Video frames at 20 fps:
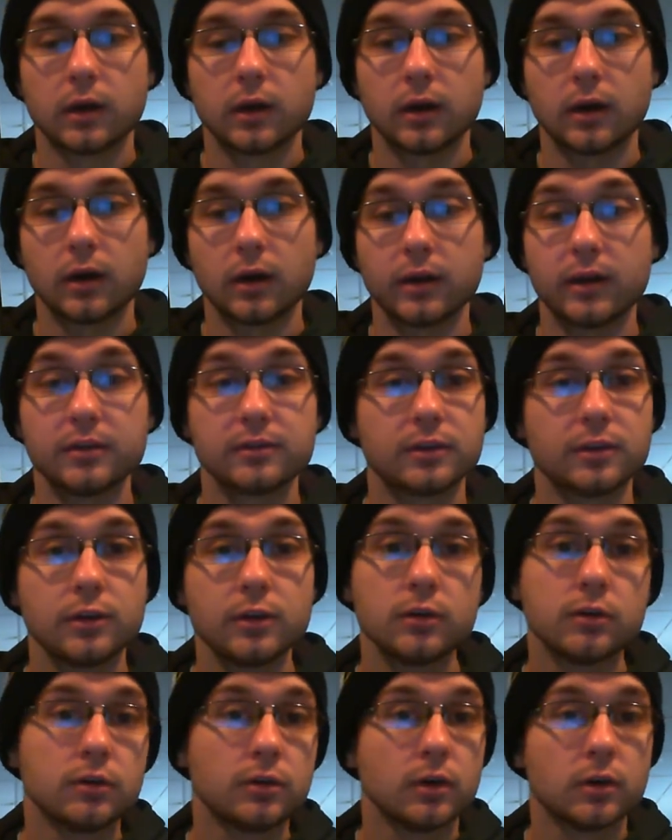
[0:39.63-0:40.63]
Uh, he's a
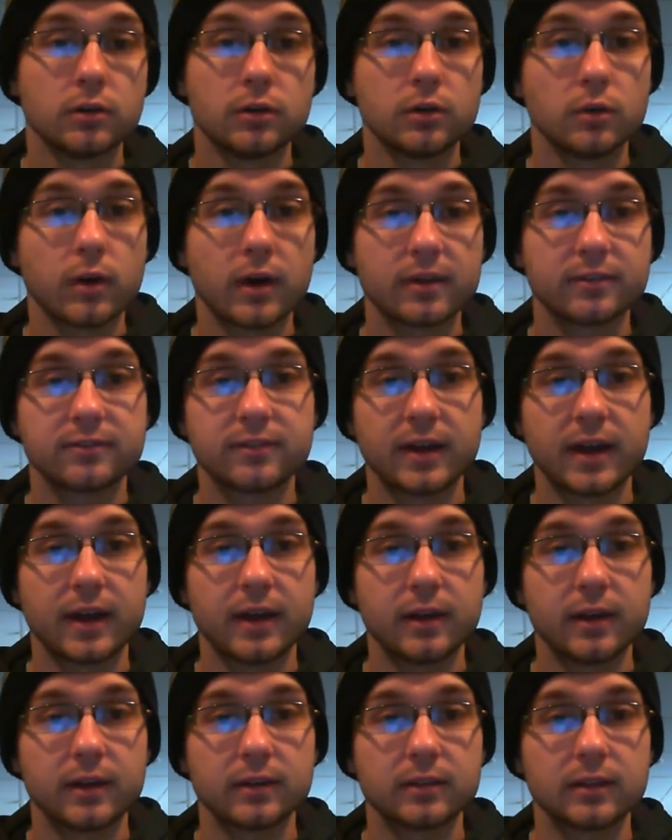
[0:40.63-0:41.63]
U
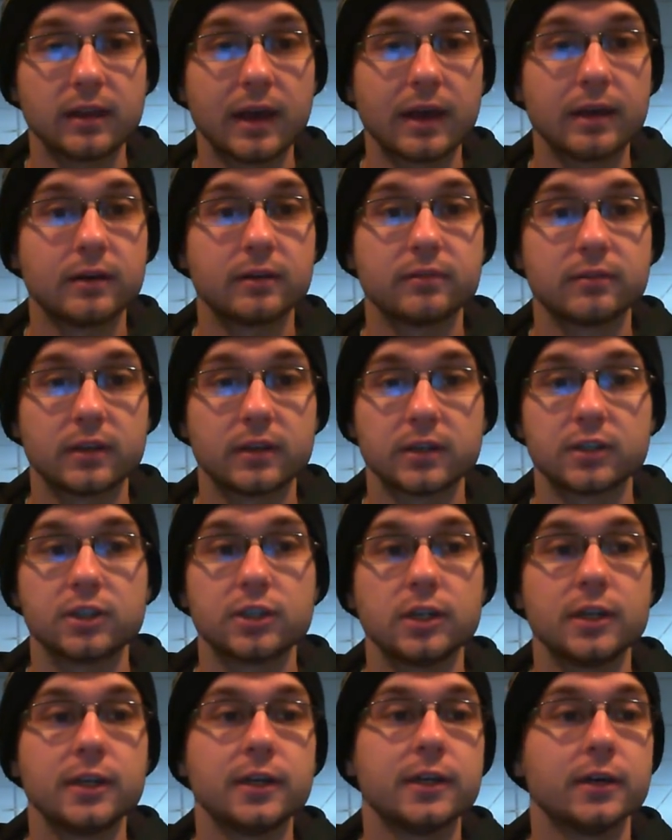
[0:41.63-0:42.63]
UFA at the end of this
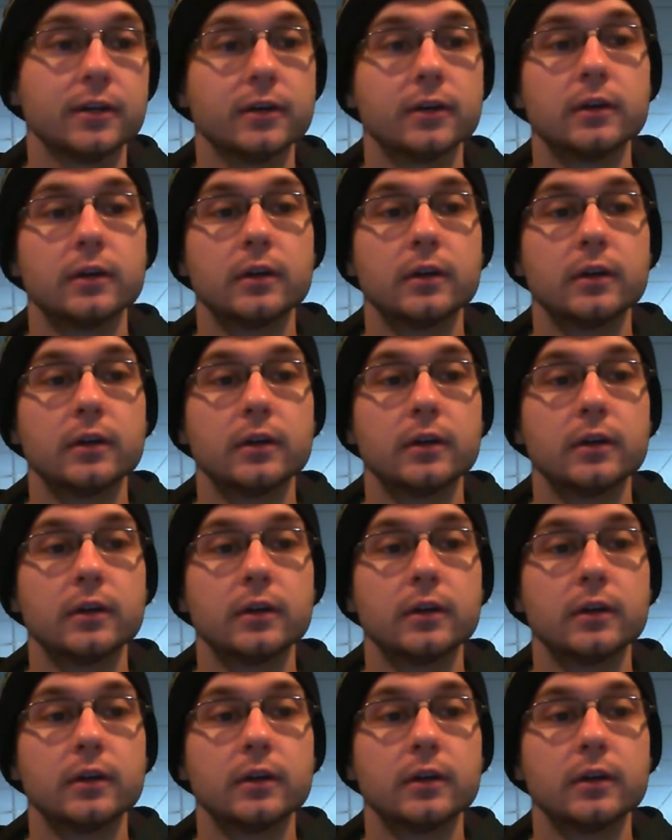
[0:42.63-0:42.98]
year,